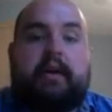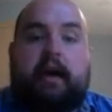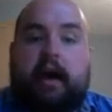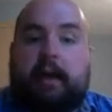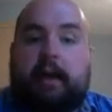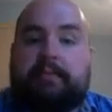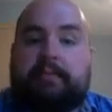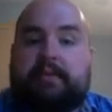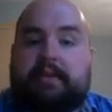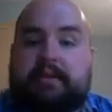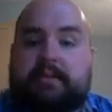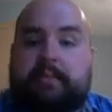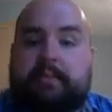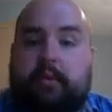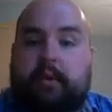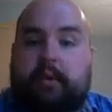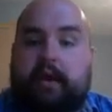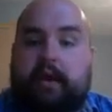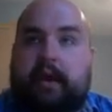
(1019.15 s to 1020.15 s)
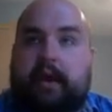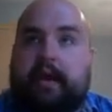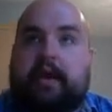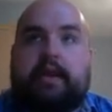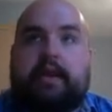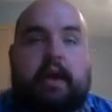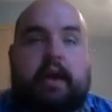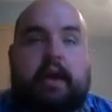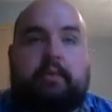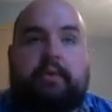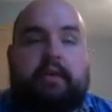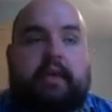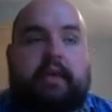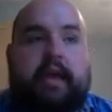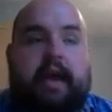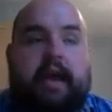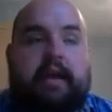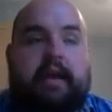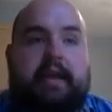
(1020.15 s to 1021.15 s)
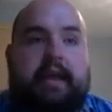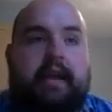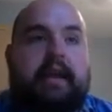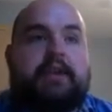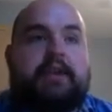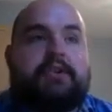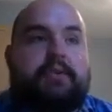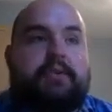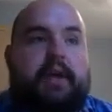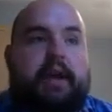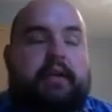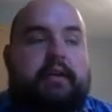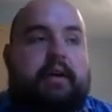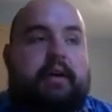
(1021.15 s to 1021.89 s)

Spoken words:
up to this point it had not really had any direct